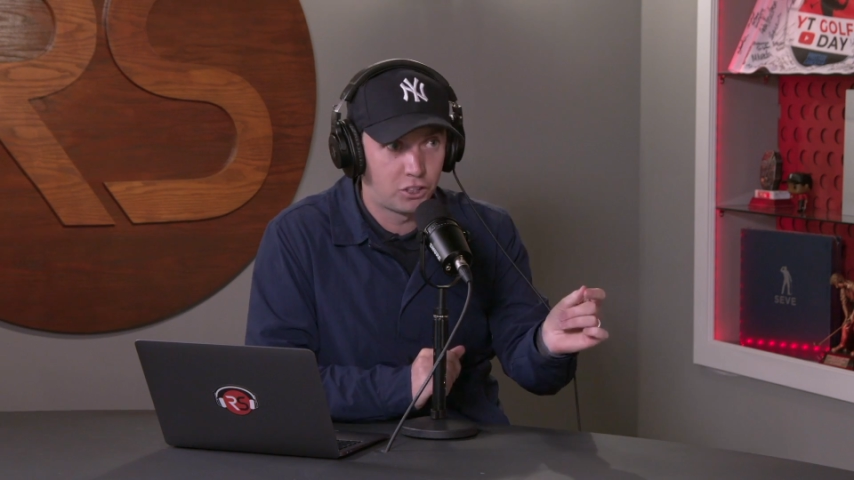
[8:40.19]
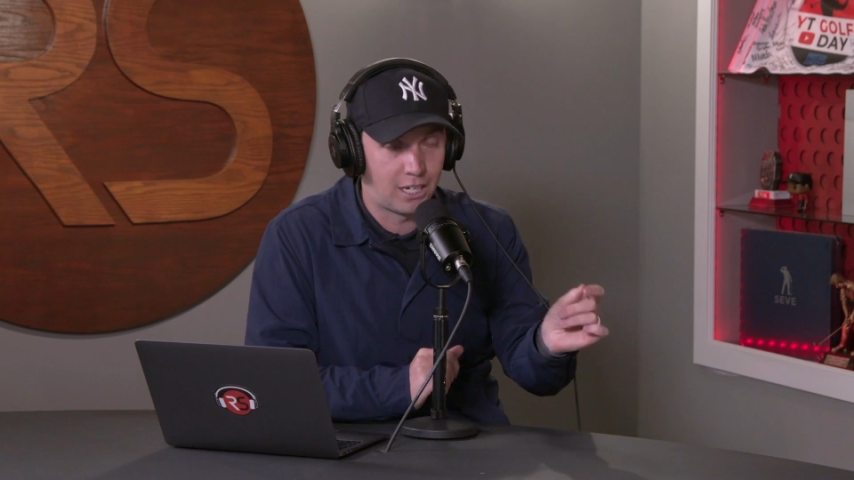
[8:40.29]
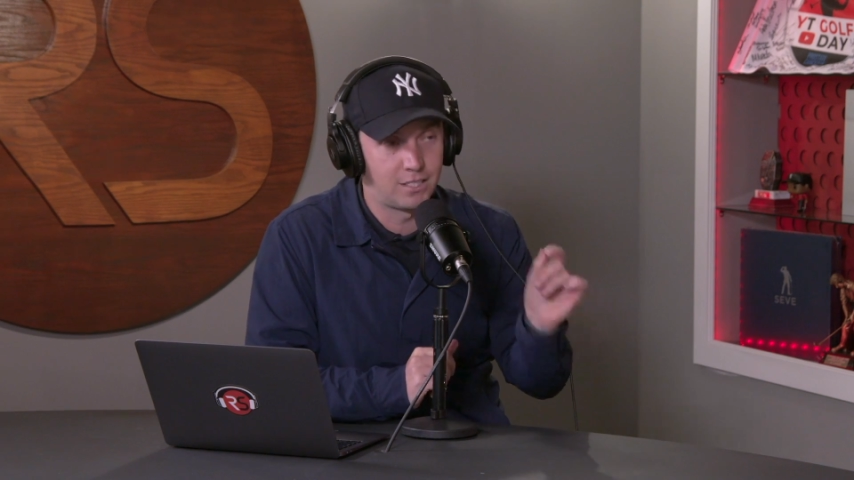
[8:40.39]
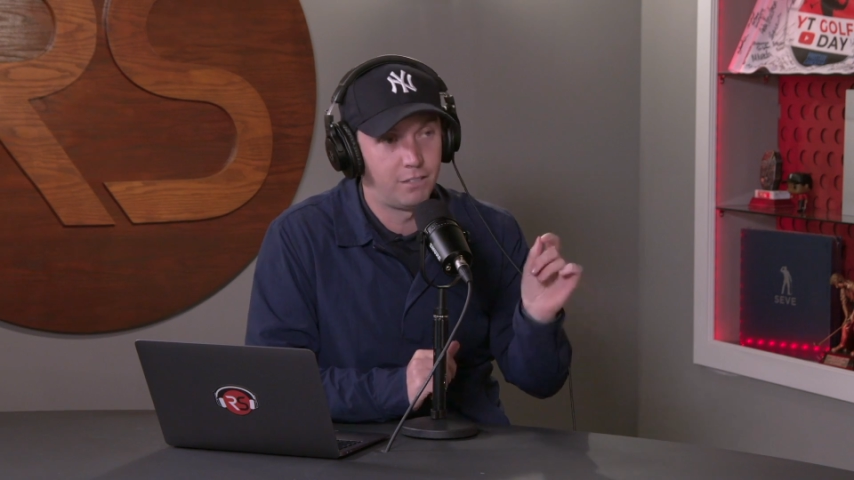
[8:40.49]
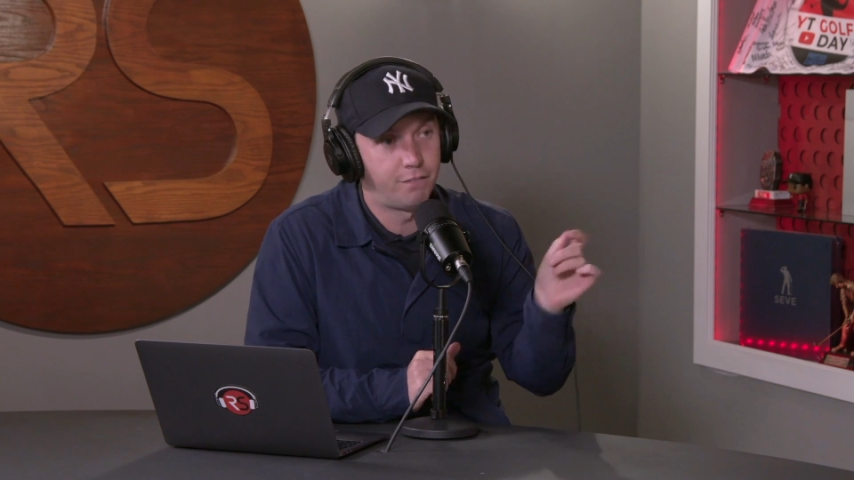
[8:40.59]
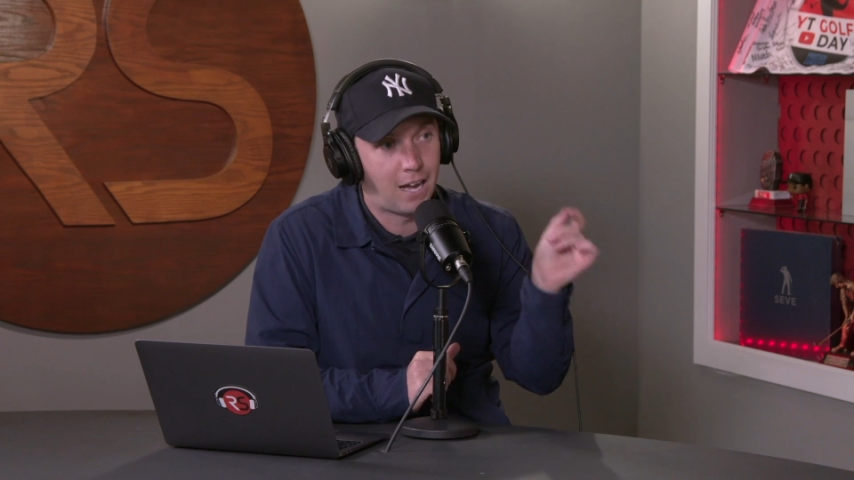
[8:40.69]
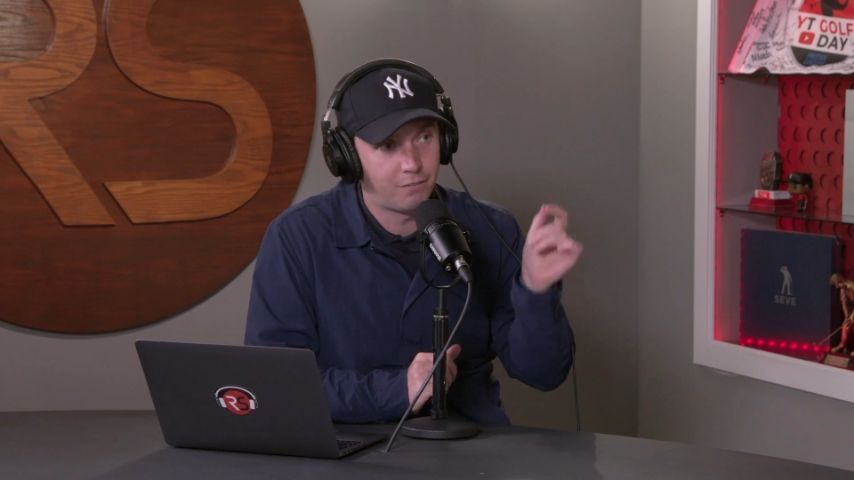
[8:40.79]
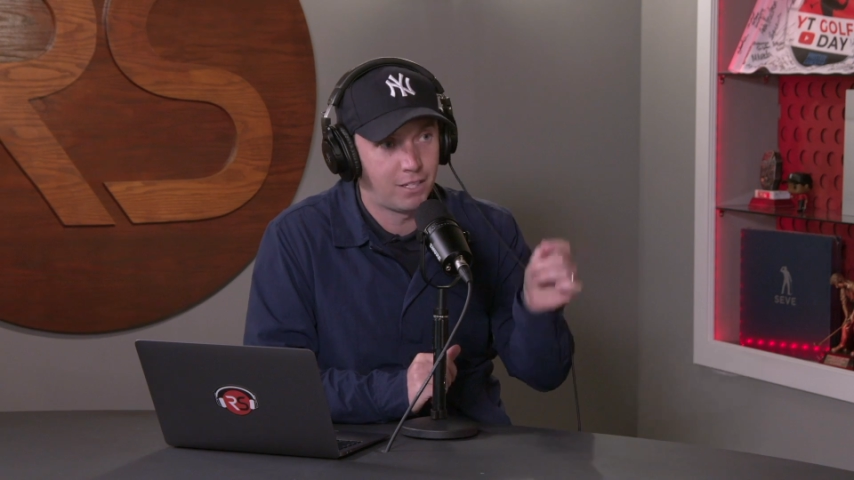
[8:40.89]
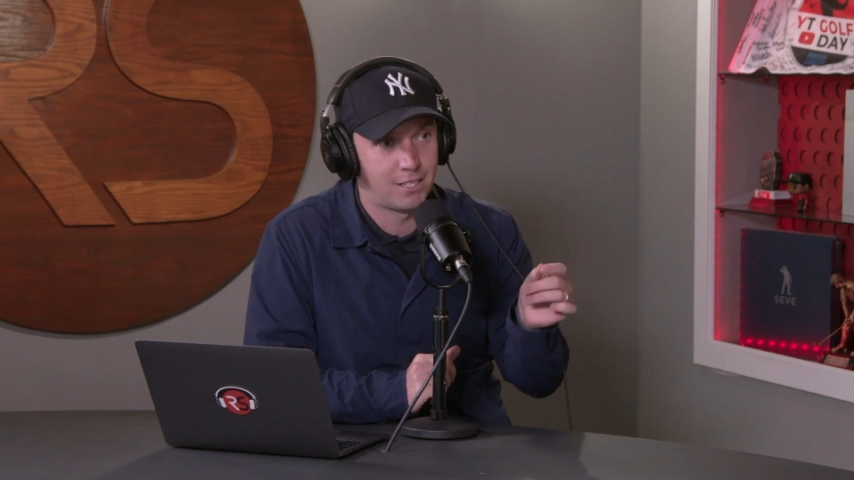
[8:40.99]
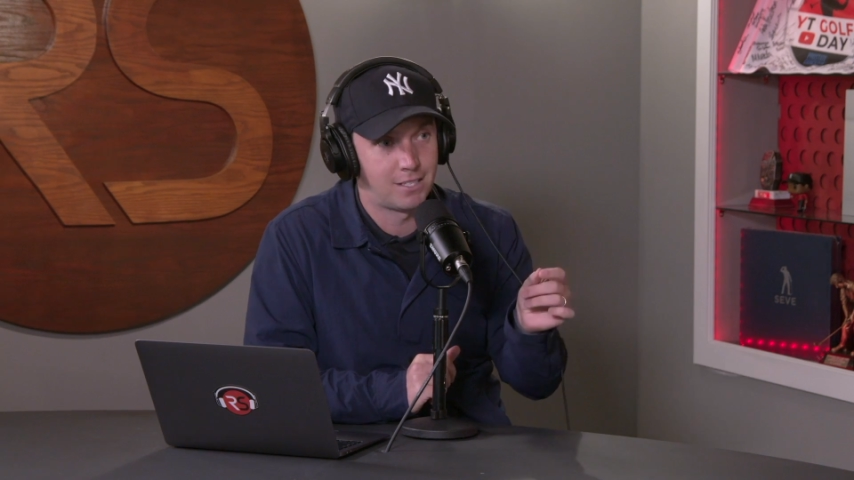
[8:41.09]
chance in
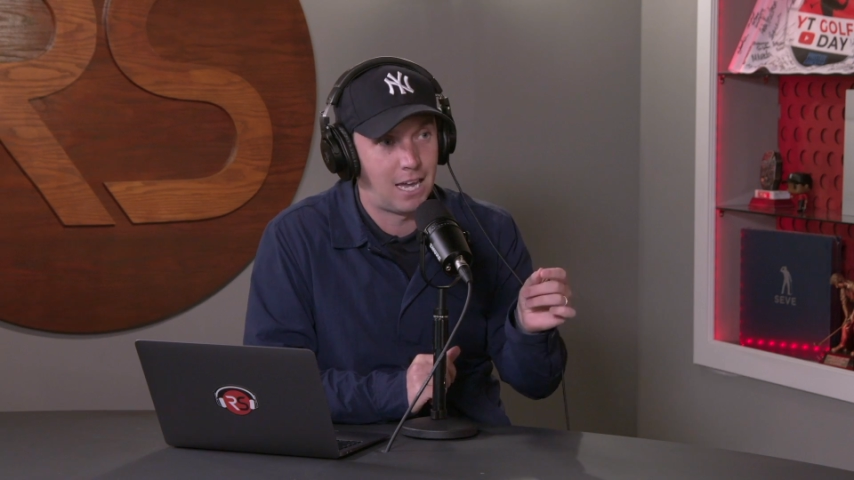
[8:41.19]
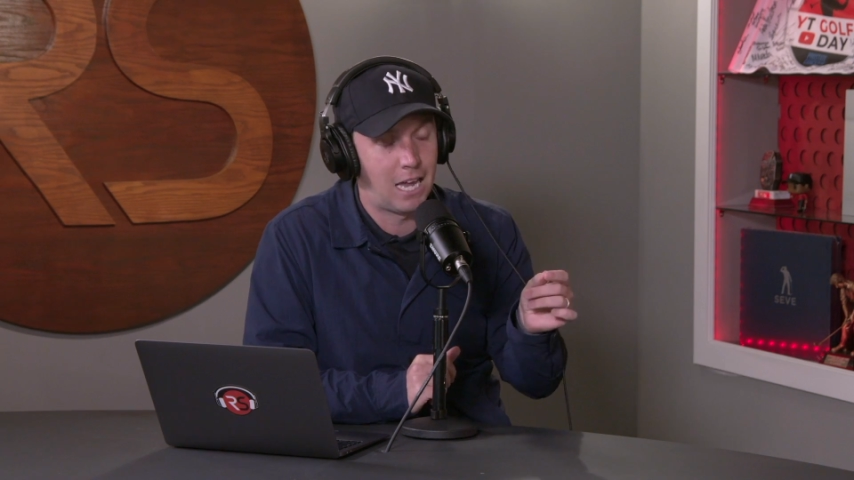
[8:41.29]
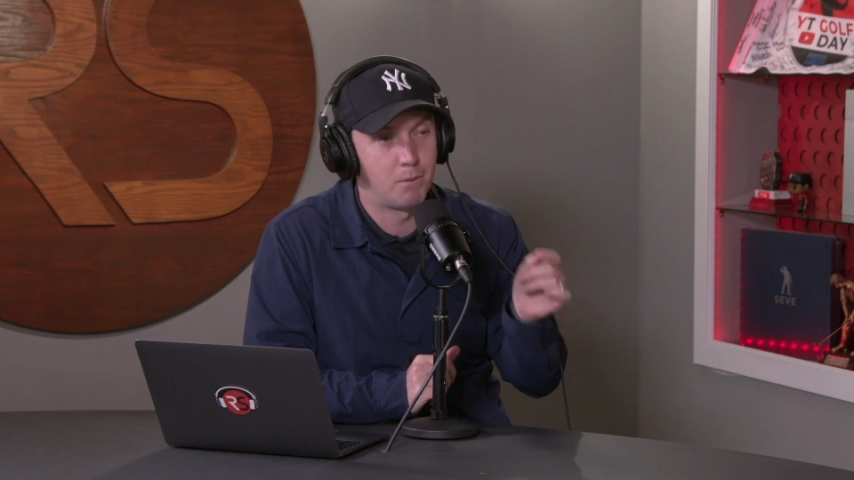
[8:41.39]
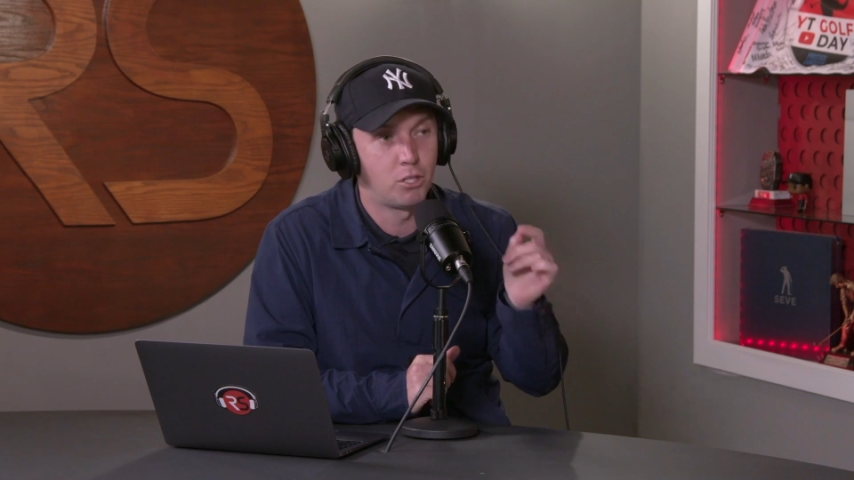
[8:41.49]
5 years' time,